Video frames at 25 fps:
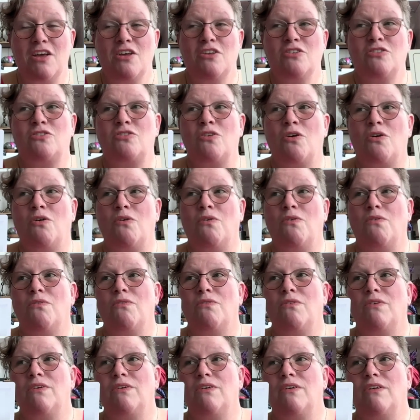So
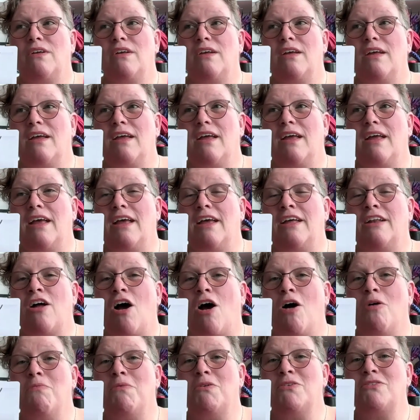it
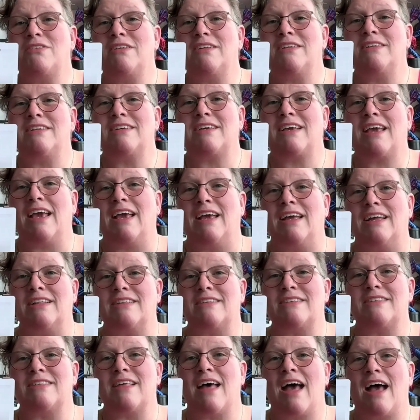almost
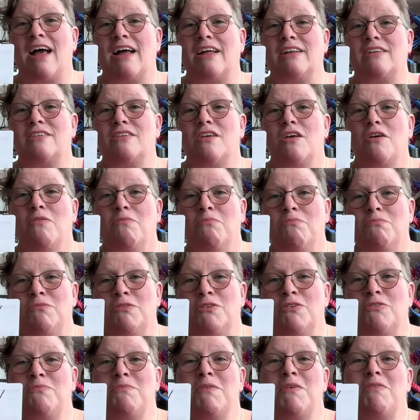indicates that
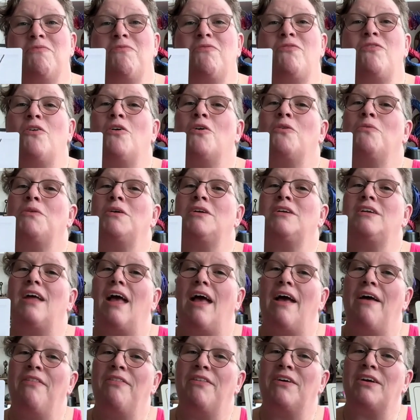movement forward
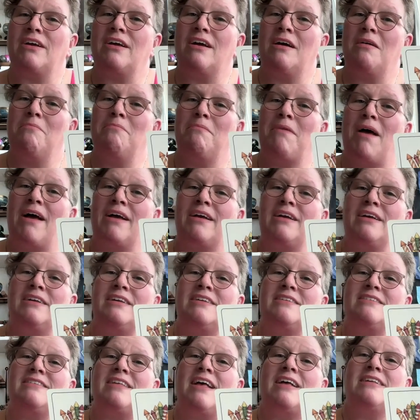and then come back and
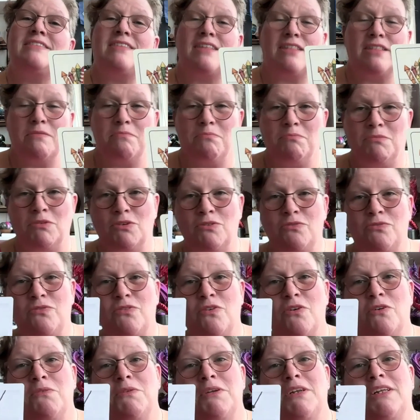assess and then move
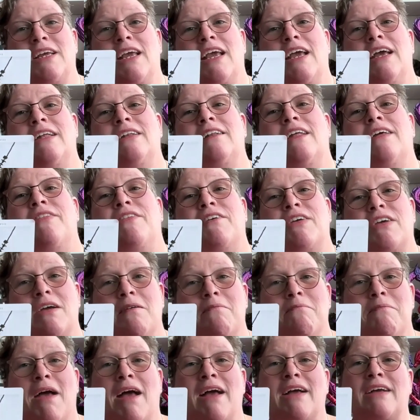forward again and then
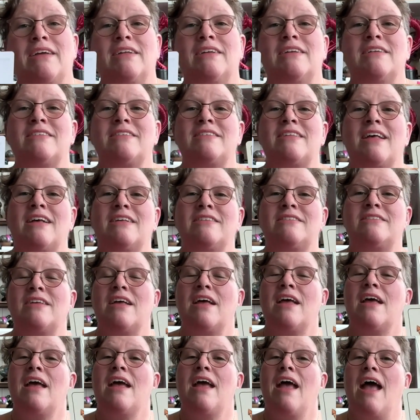come back and assess.
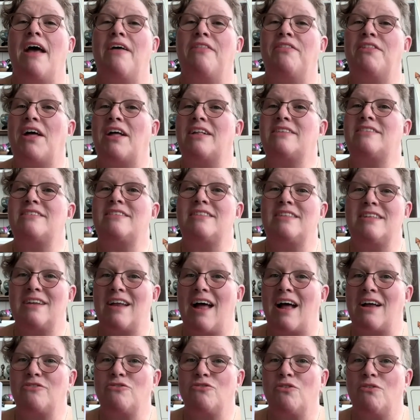And that's the
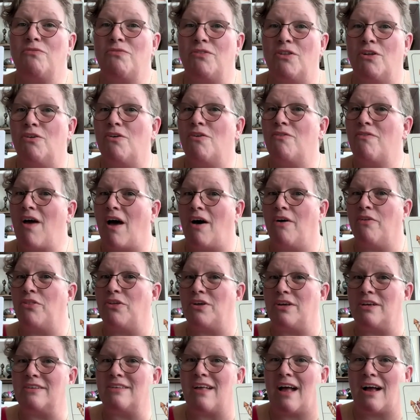natural flow of how
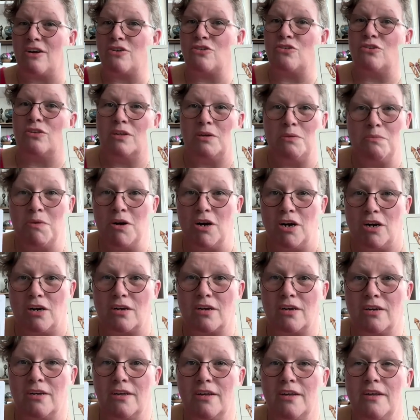things actually
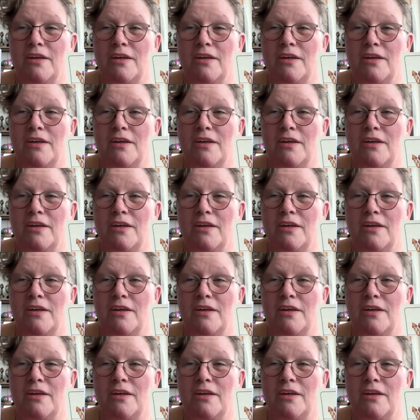work.